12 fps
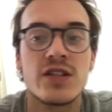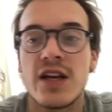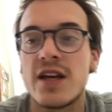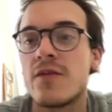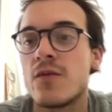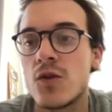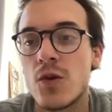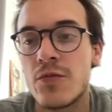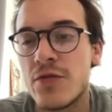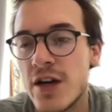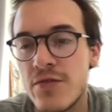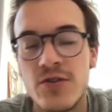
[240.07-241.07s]
again, top
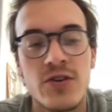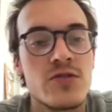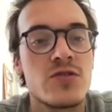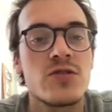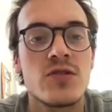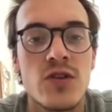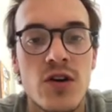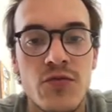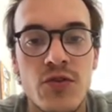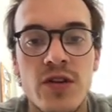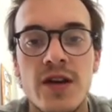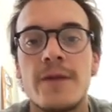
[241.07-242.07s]
five coins of
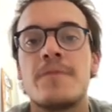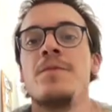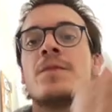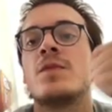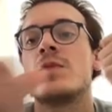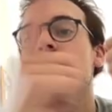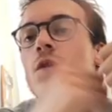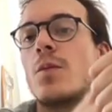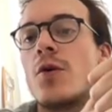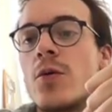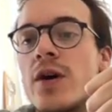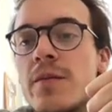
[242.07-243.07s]
the day.
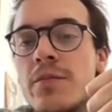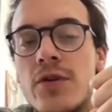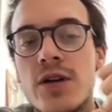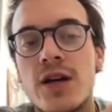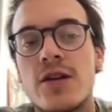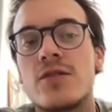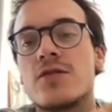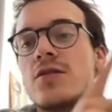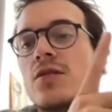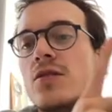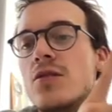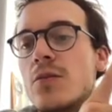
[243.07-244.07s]
Number one, Polkadot.
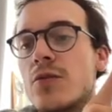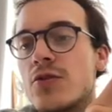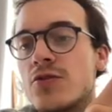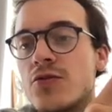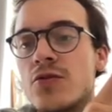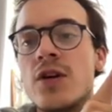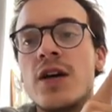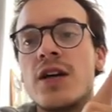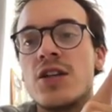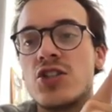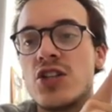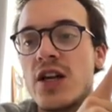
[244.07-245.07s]
Number two,
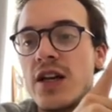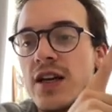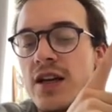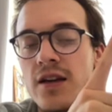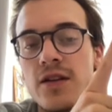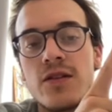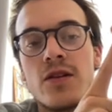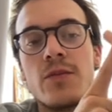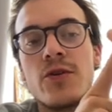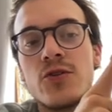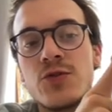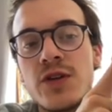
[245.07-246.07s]
Chainlink,
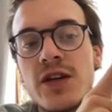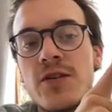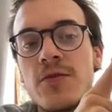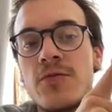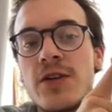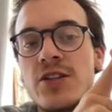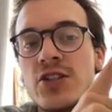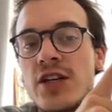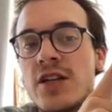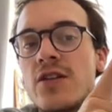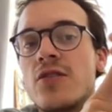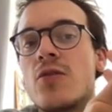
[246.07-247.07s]
number three,
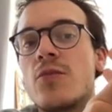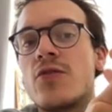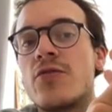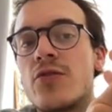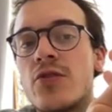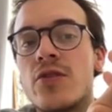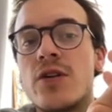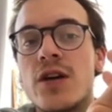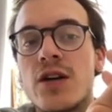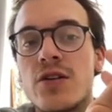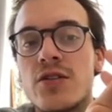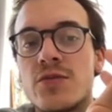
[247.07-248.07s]
VeChain, number four,
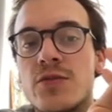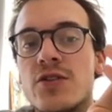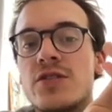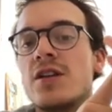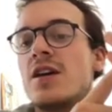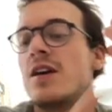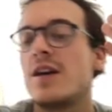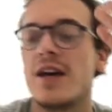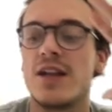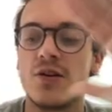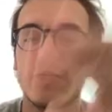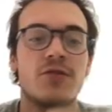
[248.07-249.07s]
Cosmos,
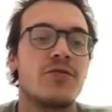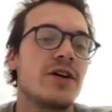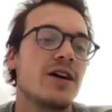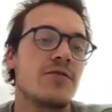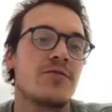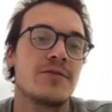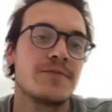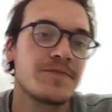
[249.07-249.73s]
and number five,